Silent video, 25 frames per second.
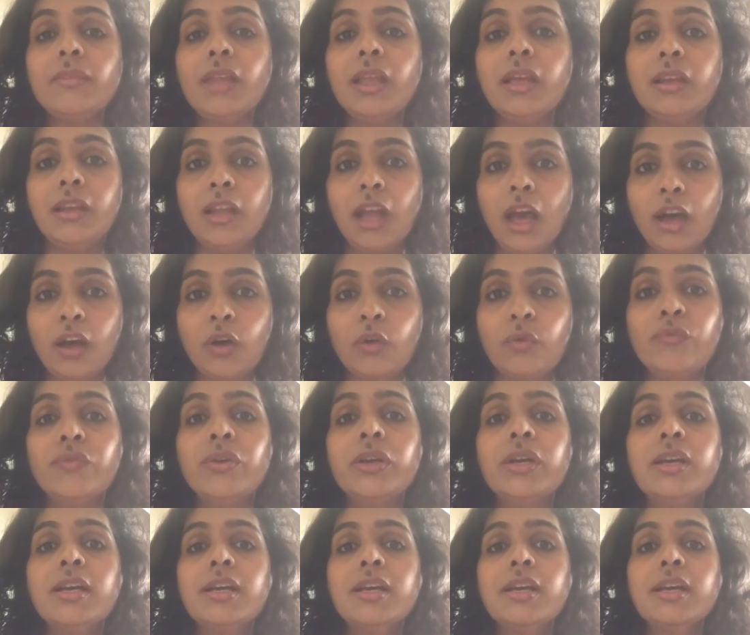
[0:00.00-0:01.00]
Now,
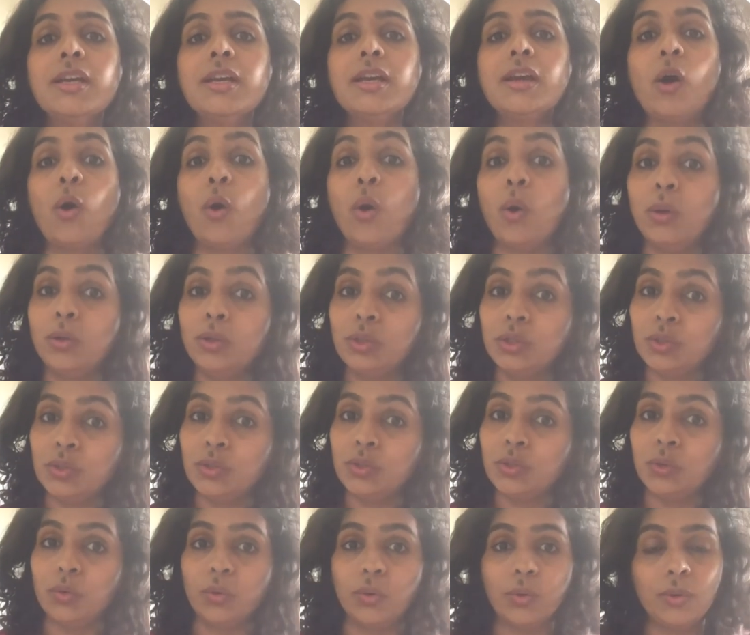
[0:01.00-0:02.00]

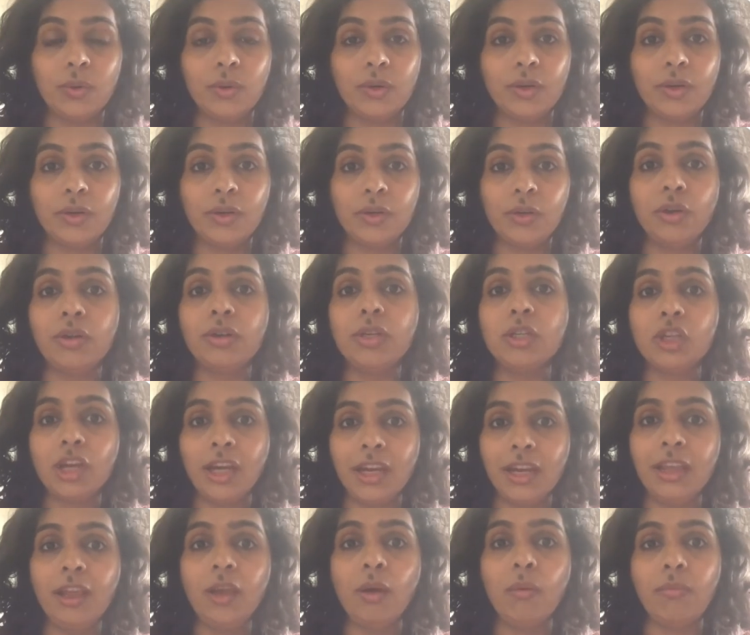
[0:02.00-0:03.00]
also, you're
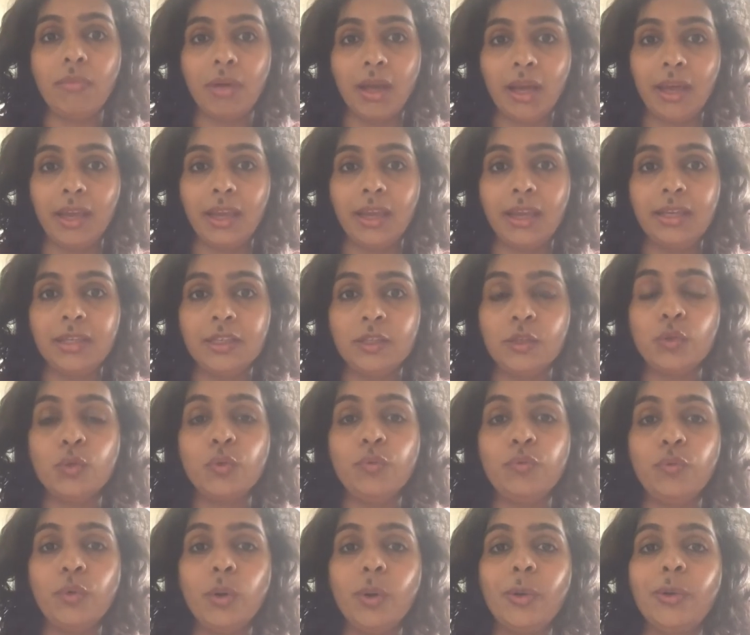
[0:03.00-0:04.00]
training your mind to
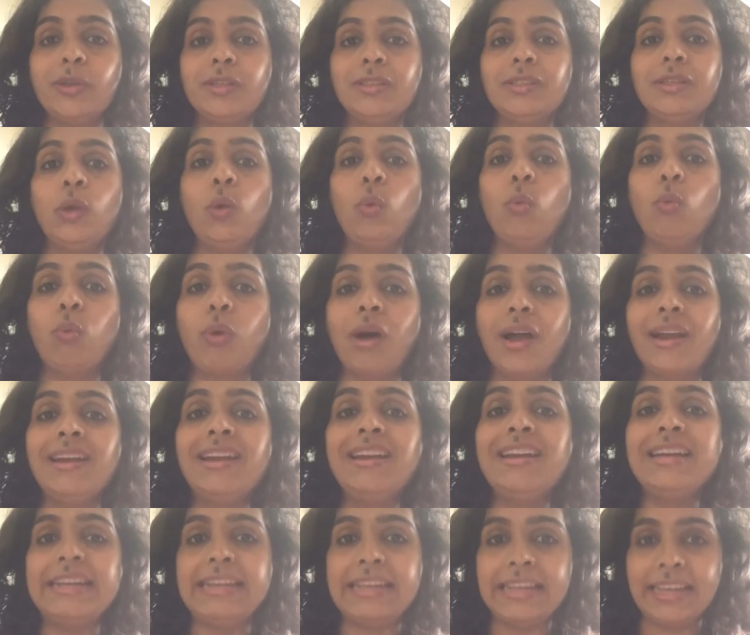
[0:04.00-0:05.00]
focus on
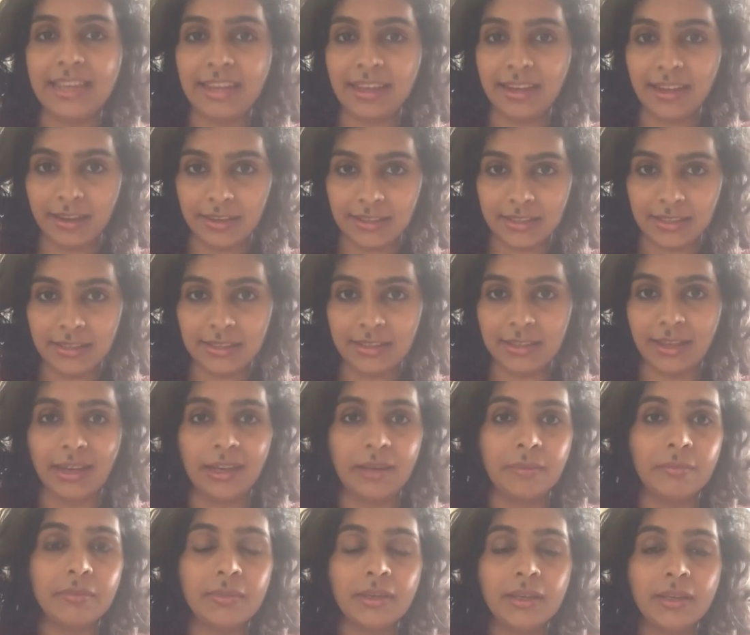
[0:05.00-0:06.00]
one day at a
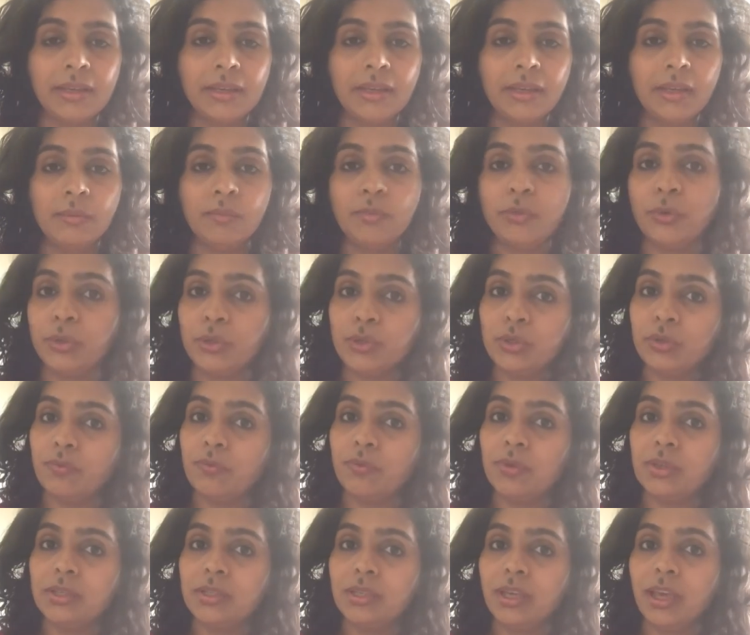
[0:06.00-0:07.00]
time. Most of
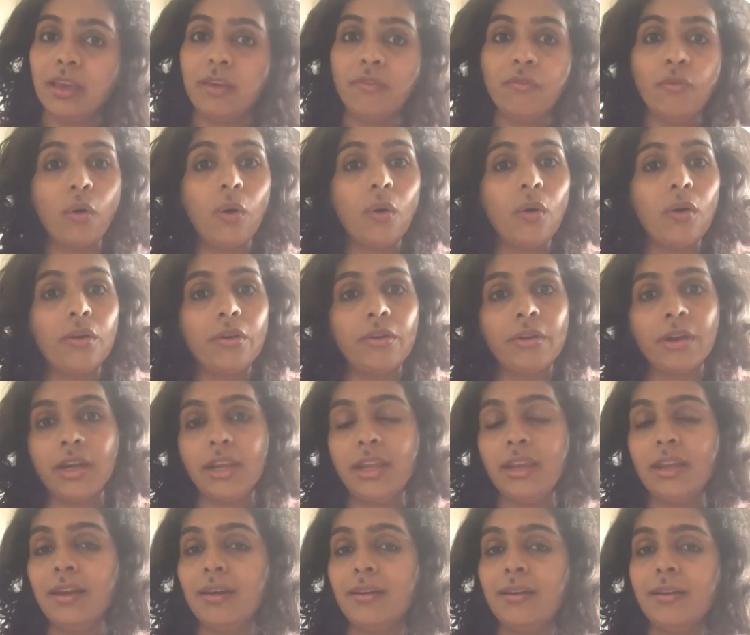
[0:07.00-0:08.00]
us have
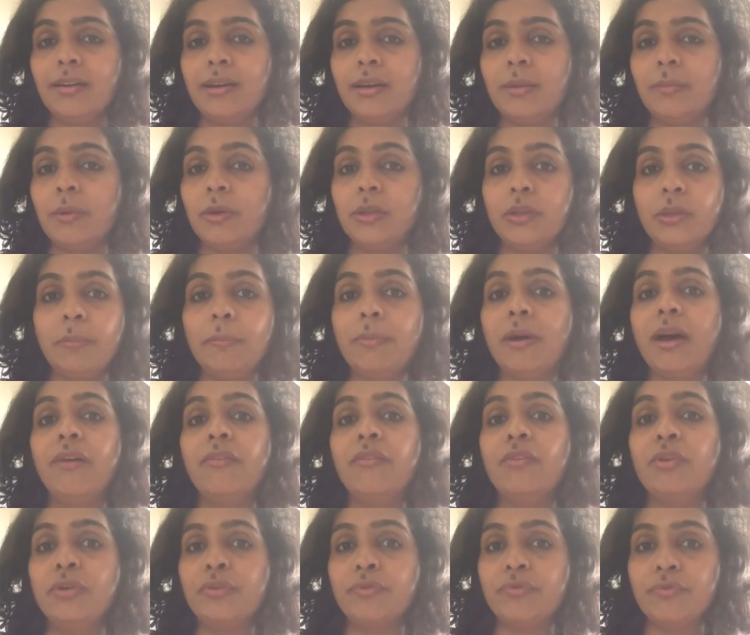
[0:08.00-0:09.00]
already heard about the
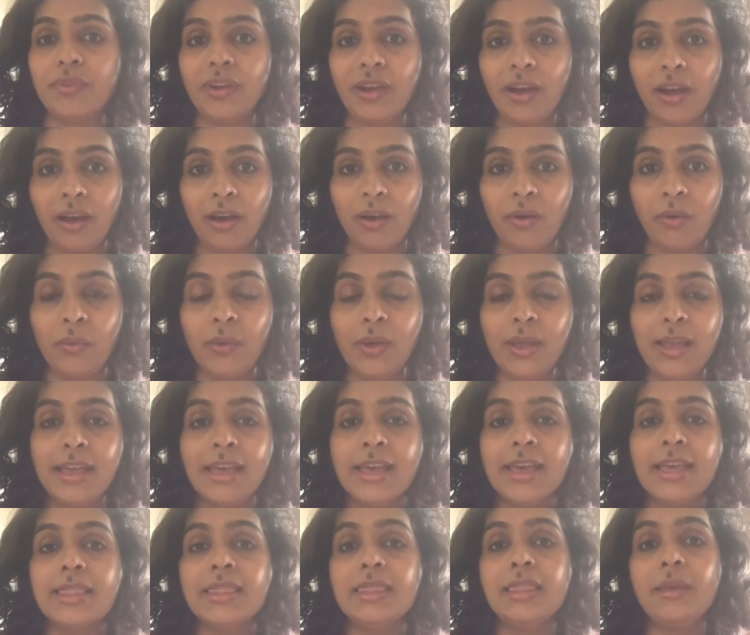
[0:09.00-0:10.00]
power of now,
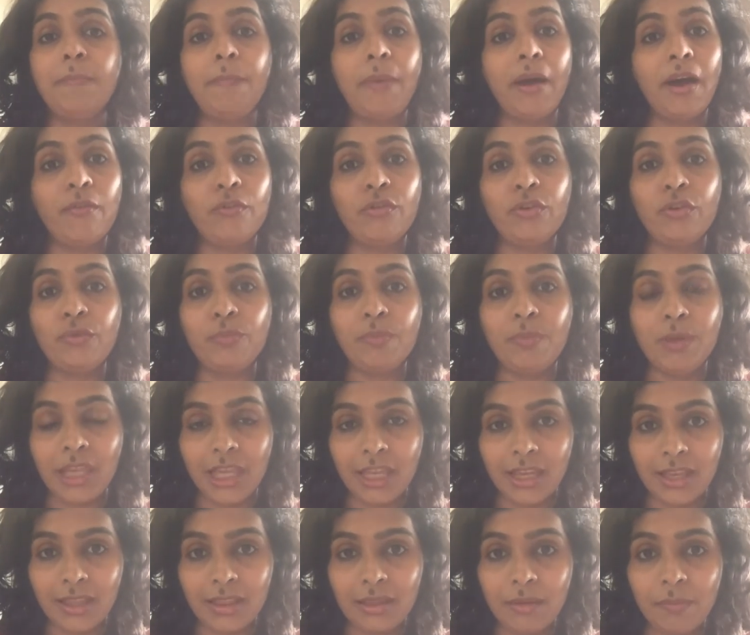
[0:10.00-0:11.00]
the power of
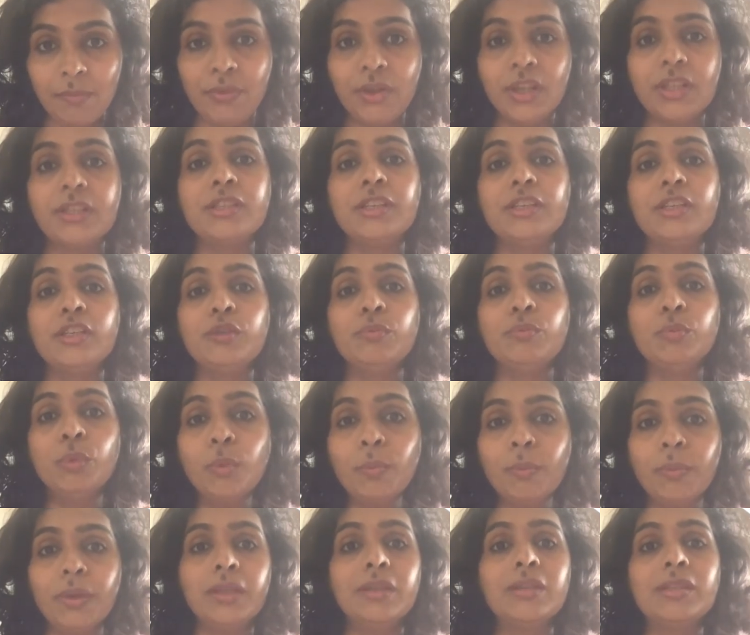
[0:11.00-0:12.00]
being in the present
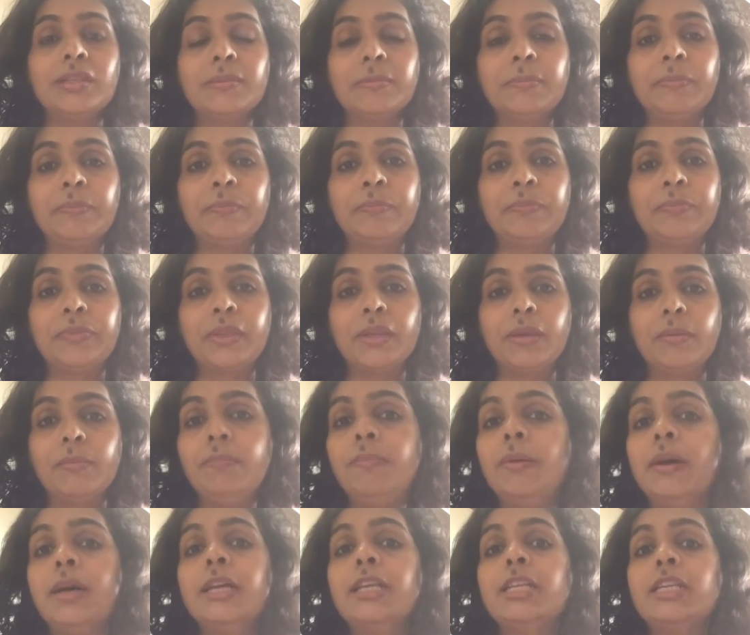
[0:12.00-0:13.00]
moment.
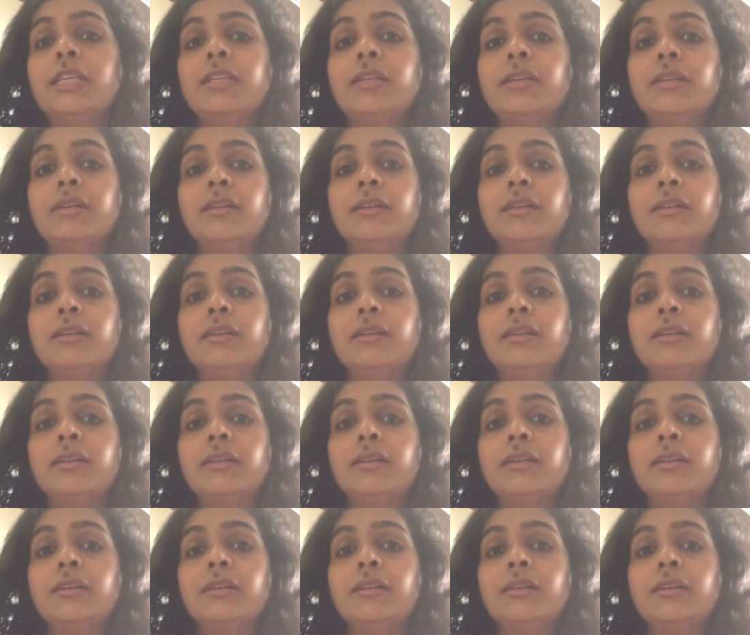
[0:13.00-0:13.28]
But